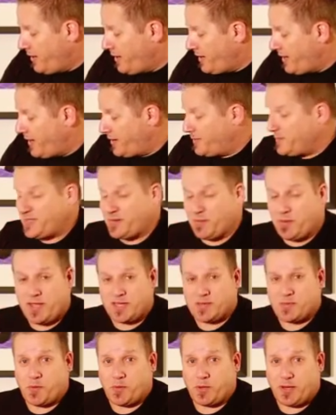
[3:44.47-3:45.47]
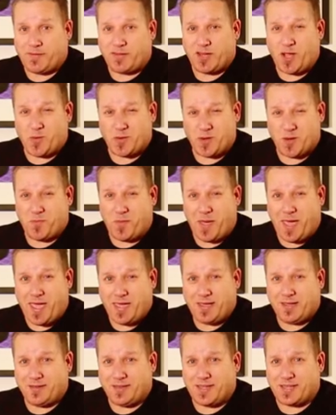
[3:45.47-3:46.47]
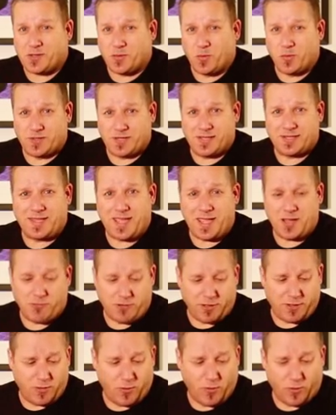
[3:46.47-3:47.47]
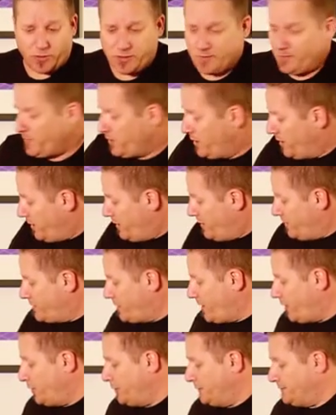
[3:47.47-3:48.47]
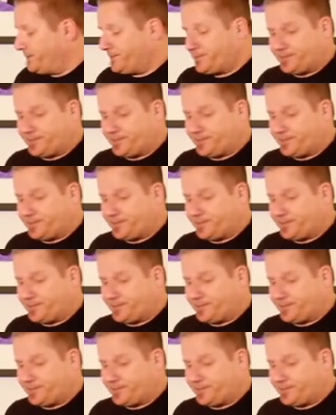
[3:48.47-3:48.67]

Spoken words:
some of that's probably going to have to go in your bag, and that's always a scary thought. So,